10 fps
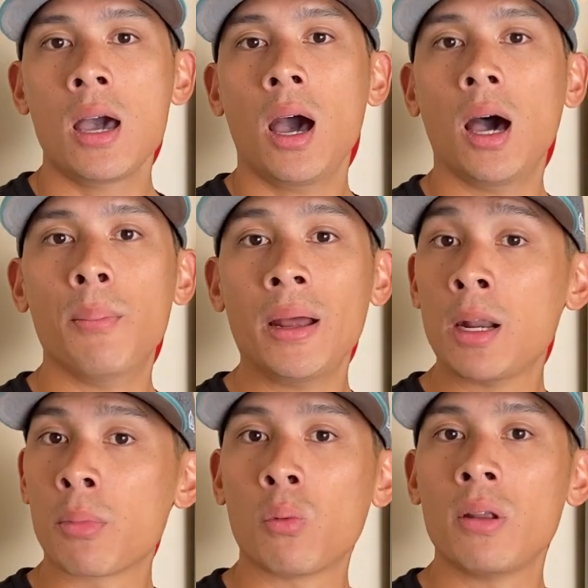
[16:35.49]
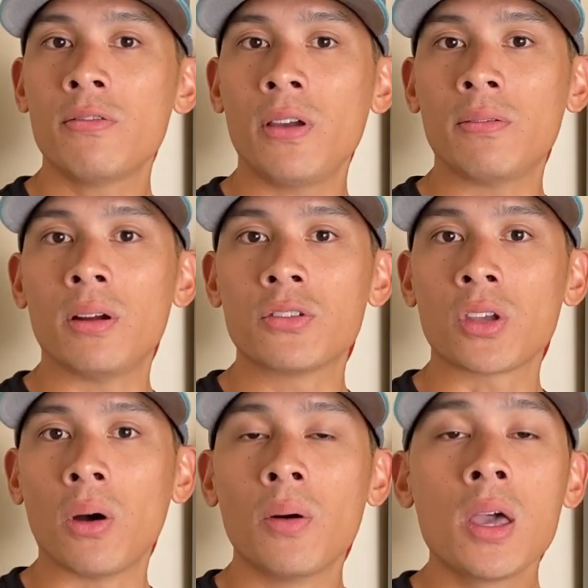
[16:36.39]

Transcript: uh, my number one favorite. So